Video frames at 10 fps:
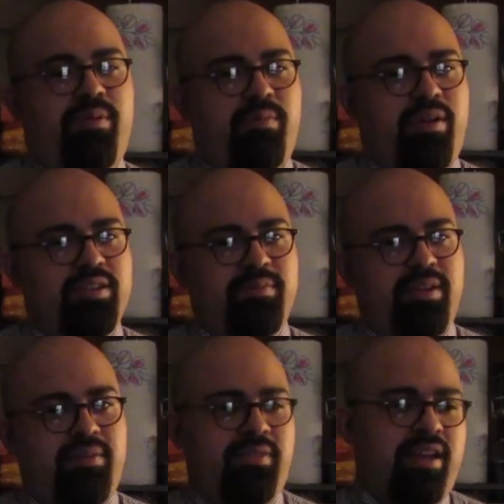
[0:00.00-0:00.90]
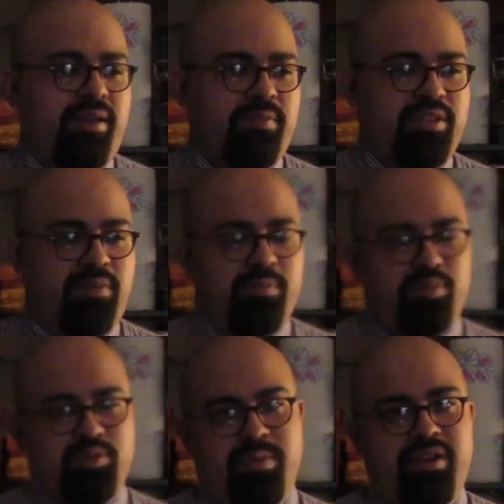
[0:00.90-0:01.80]
possibly even have a different
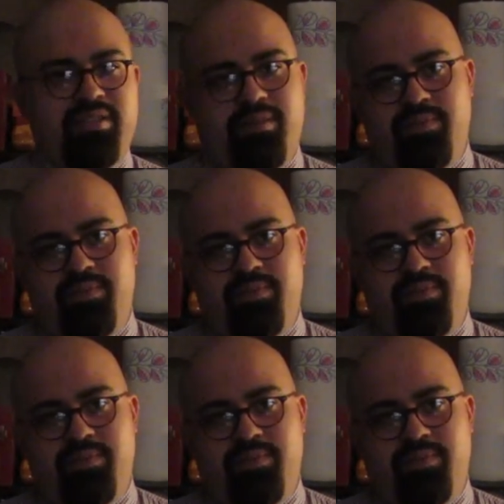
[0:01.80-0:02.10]
perspective,